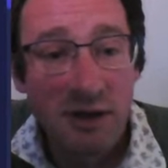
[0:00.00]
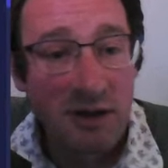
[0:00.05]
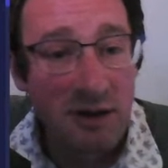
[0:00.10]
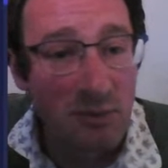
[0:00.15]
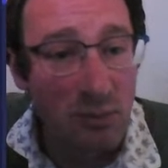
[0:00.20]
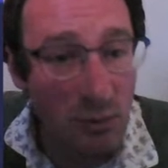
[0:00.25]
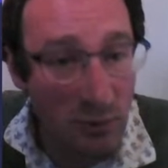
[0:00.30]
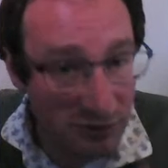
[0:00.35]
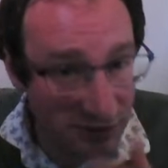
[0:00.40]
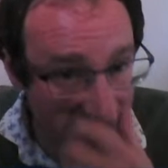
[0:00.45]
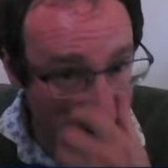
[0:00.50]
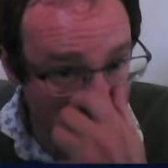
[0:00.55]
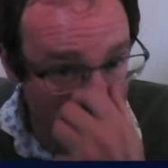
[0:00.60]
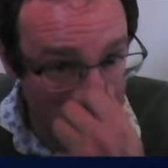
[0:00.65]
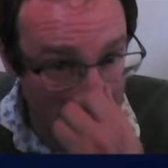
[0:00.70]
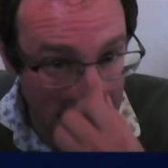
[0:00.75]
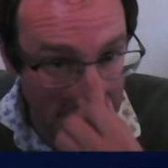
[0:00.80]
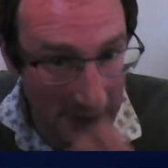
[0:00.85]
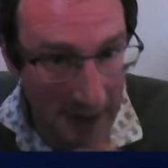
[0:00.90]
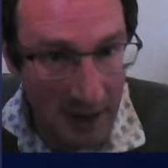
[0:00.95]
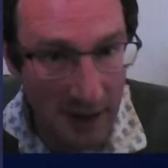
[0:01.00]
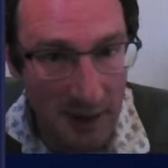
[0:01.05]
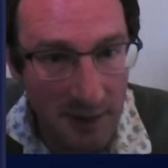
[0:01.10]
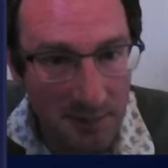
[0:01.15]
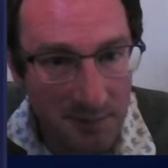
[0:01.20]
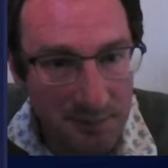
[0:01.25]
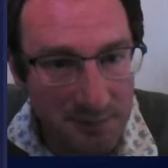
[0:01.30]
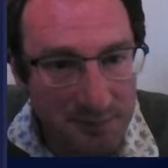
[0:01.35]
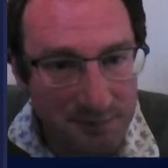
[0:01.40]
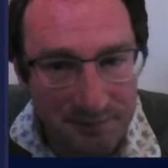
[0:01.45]
we'll see
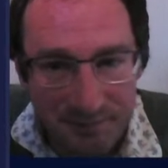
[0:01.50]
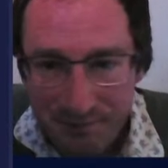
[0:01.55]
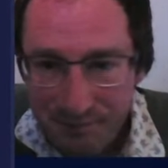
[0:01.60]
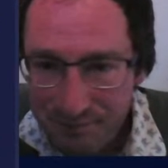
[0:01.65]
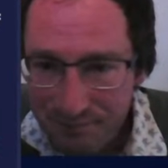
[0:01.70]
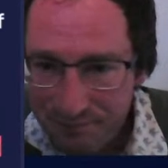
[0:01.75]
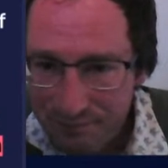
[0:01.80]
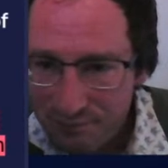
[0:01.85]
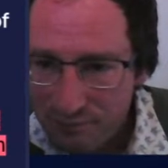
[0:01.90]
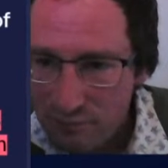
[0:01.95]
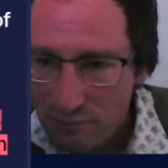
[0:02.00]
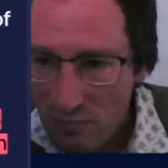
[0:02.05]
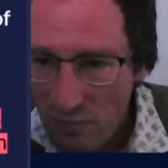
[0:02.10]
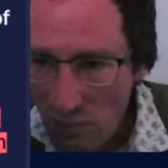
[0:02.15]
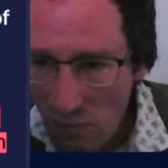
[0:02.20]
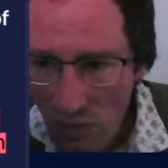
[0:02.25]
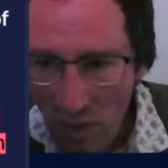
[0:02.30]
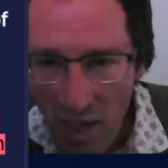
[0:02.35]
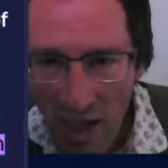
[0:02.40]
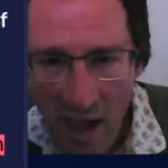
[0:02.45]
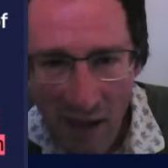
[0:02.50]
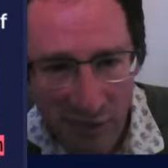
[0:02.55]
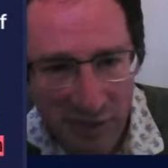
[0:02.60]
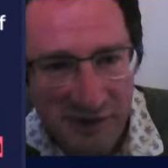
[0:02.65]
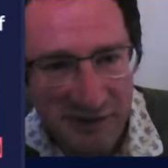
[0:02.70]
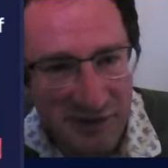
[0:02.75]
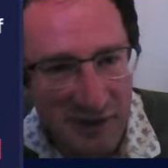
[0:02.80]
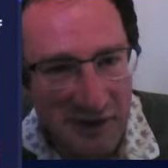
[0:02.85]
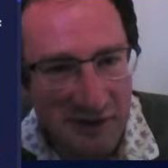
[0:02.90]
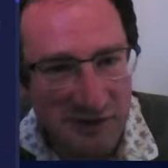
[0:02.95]
how
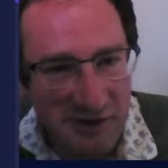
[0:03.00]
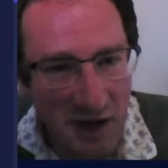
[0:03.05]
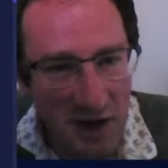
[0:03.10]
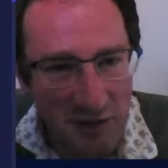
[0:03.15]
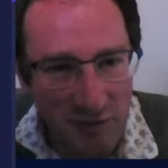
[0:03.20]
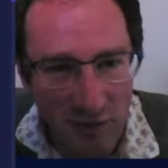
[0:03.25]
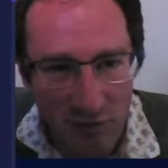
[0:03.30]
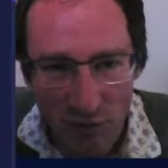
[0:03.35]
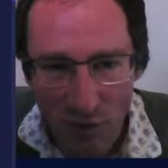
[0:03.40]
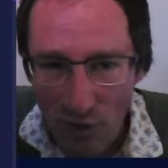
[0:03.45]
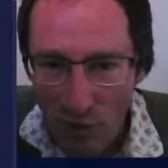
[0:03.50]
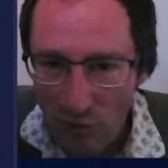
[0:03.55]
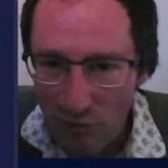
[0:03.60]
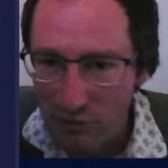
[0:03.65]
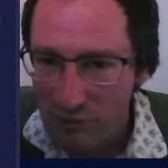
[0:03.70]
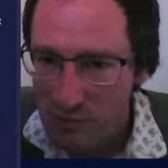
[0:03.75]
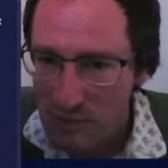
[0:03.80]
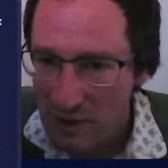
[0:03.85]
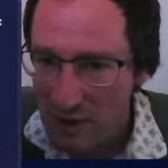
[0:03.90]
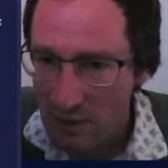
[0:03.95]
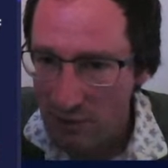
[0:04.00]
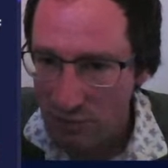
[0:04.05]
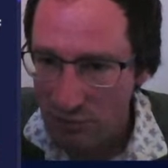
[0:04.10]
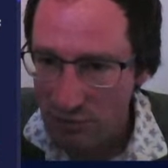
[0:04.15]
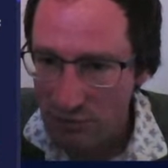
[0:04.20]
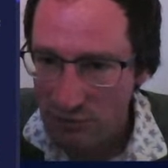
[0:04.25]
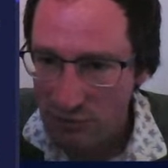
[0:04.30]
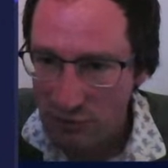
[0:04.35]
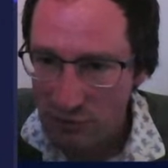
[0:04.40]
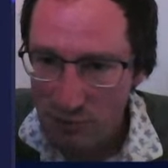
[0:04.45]
these things kind of evolve as we go
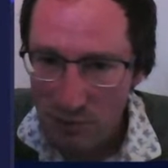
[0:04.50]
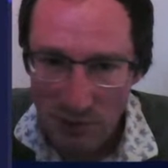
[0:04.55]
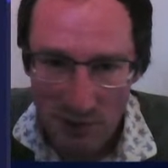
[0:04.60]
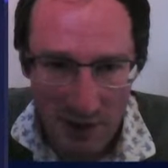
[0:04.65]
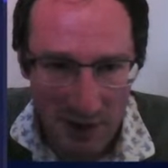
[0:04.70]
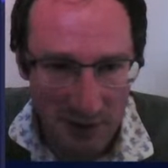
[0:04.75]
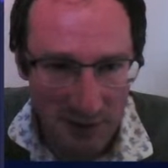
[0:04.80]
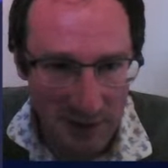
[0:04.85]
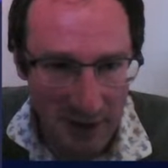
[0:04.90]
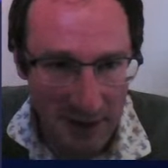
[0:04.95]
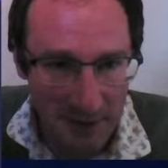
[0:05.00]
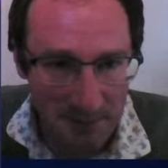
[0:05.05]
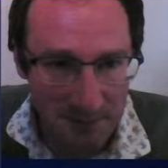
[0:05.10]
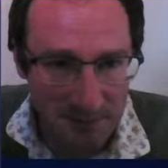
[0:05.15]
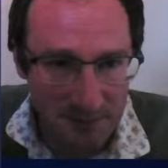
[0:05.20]
through and do more coding.